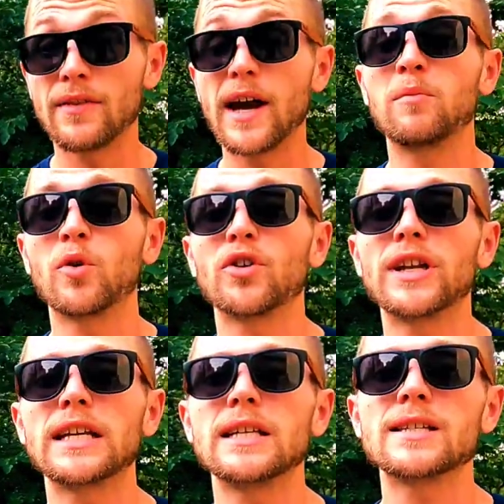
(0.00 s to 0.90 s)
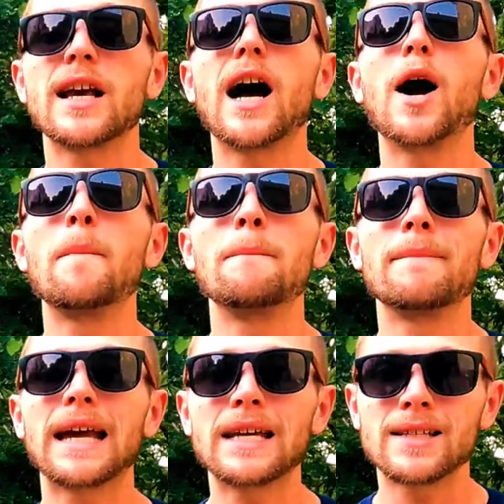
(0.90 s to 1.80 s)
that board is
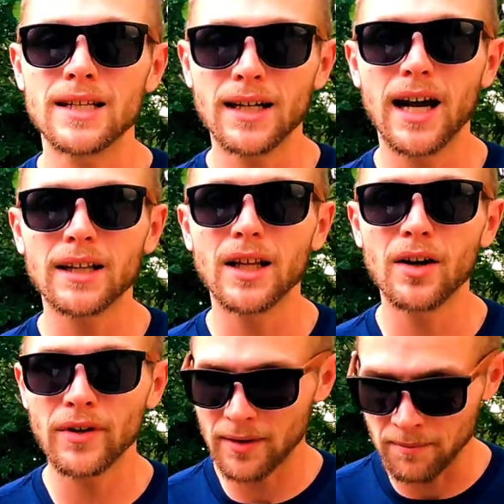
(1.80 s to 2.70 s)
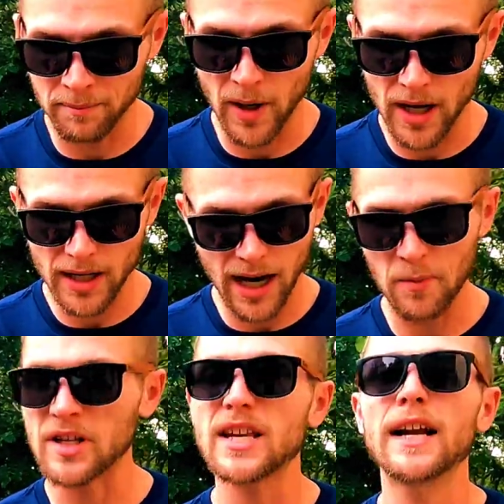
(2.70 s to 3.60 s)
amazing. I love it. But
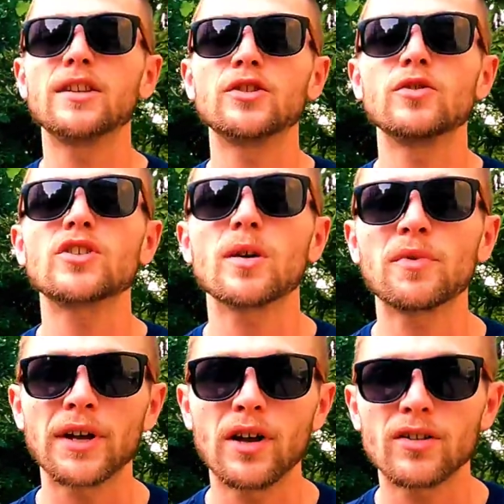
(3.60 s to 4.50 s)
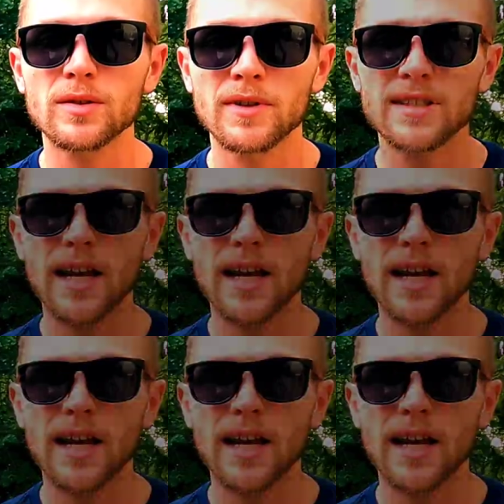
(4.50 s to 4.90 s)
I'm excited to do something else. I'm